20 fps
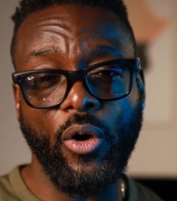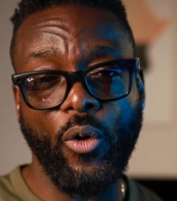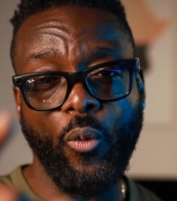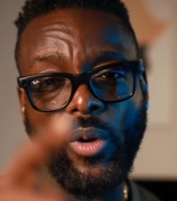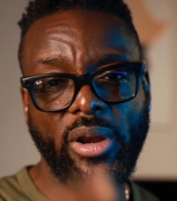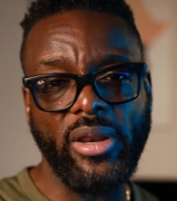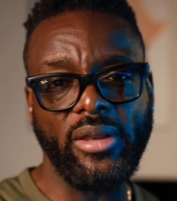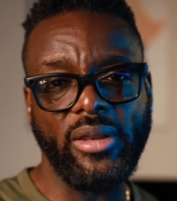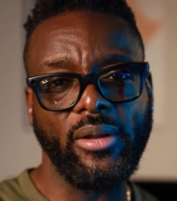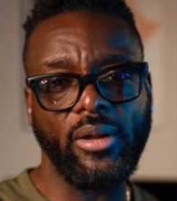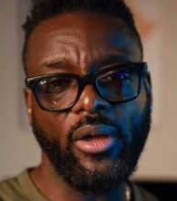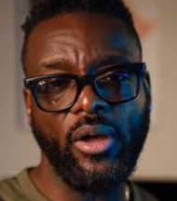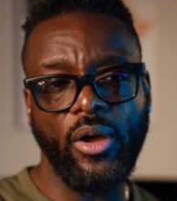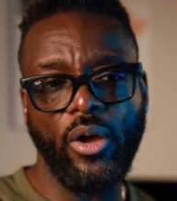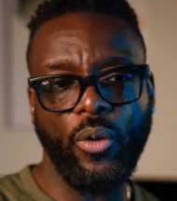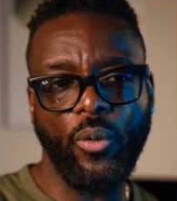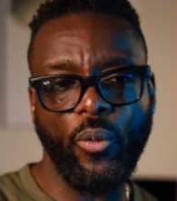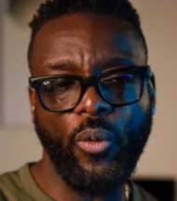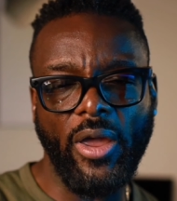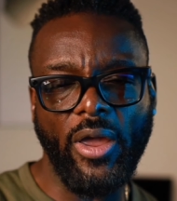When
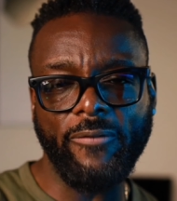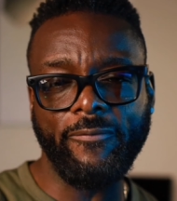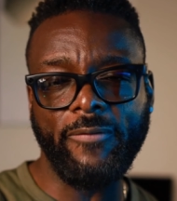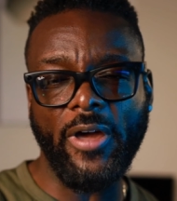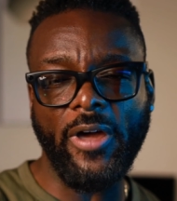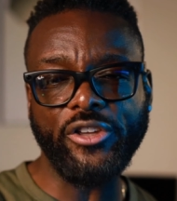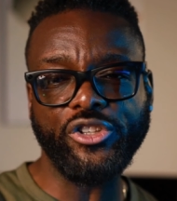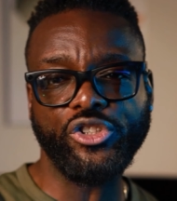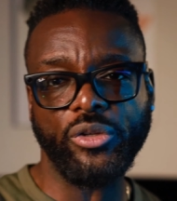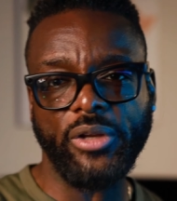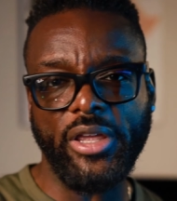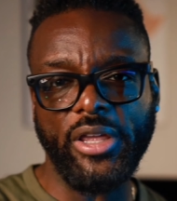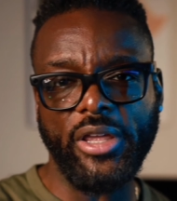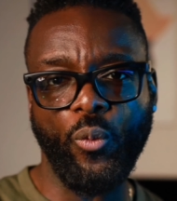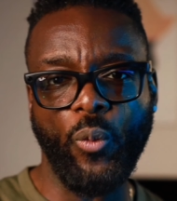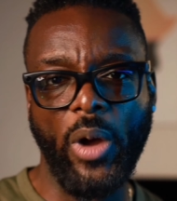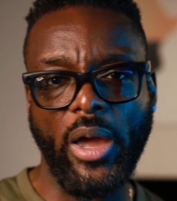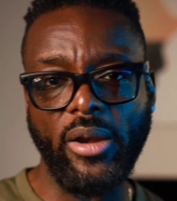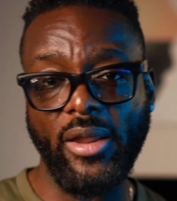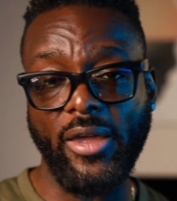eventually,
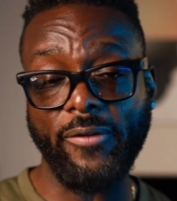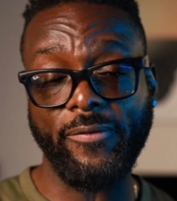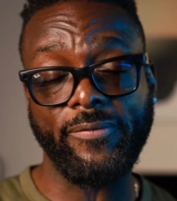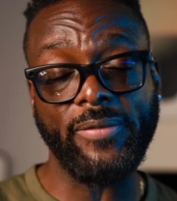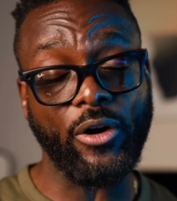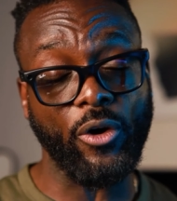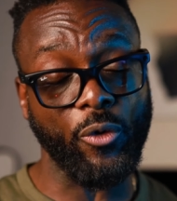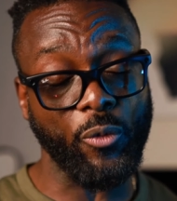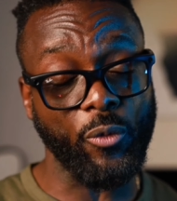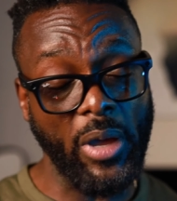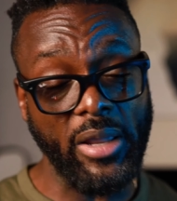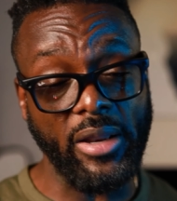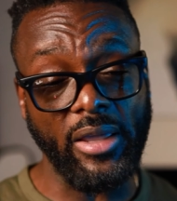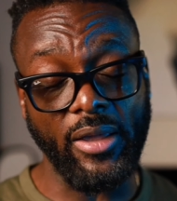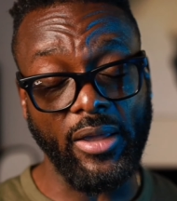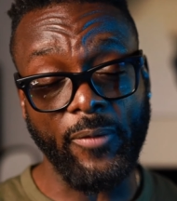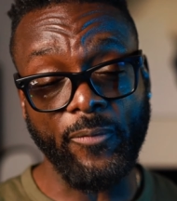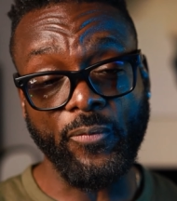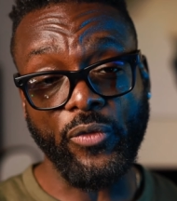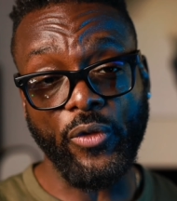when if not
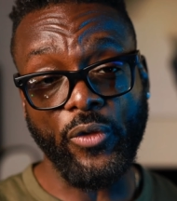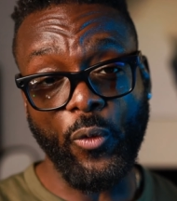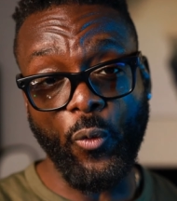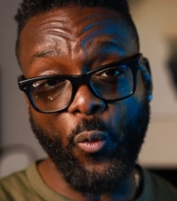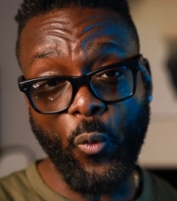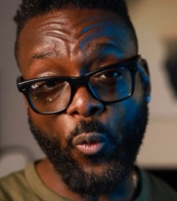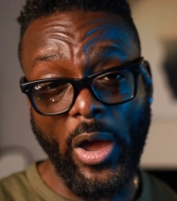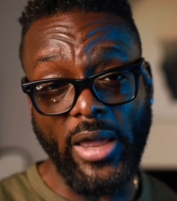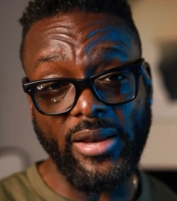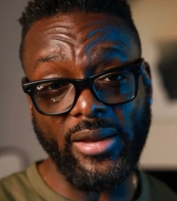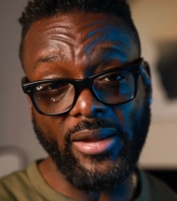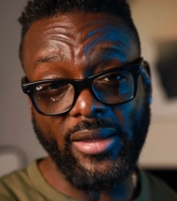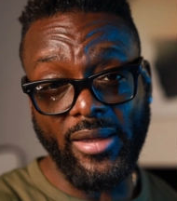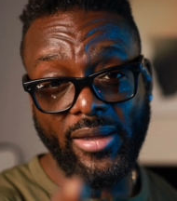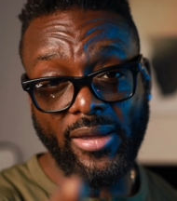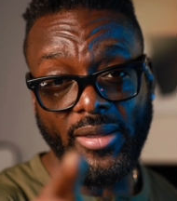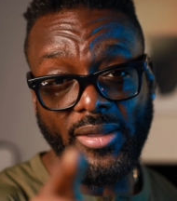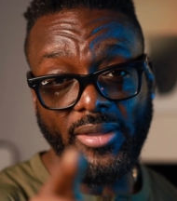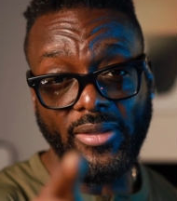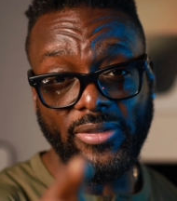already, when
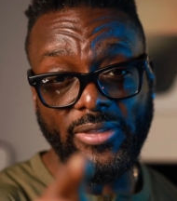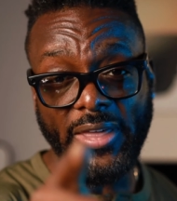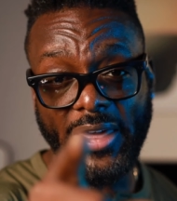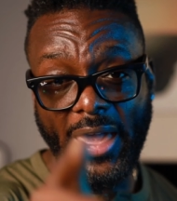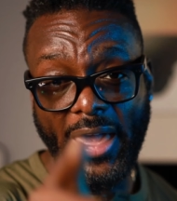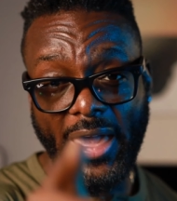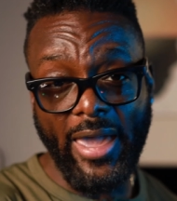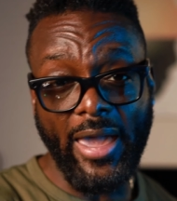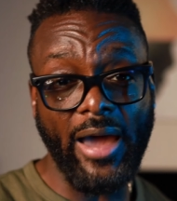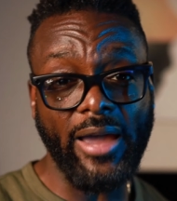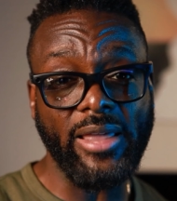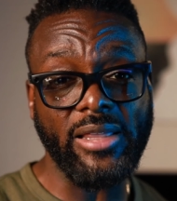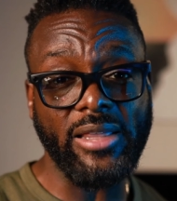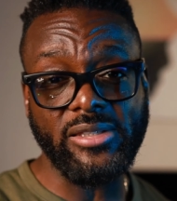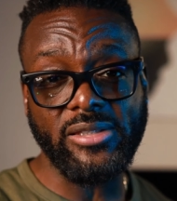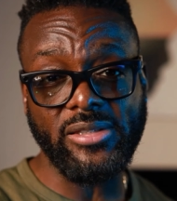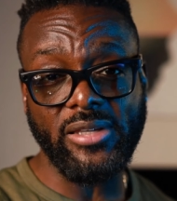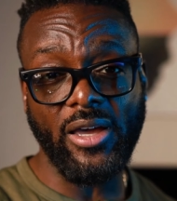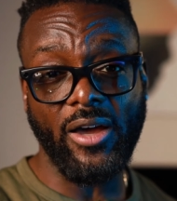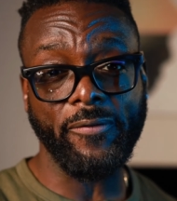the AI
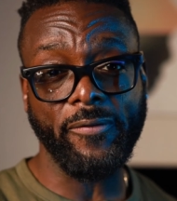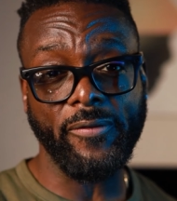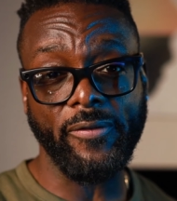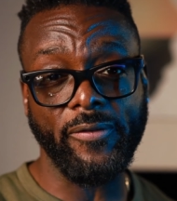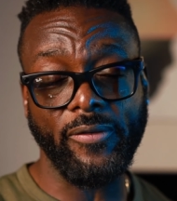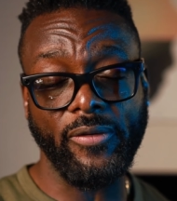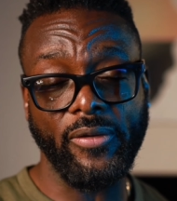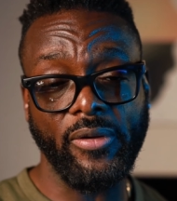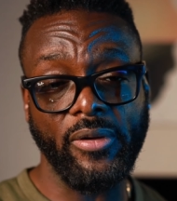itself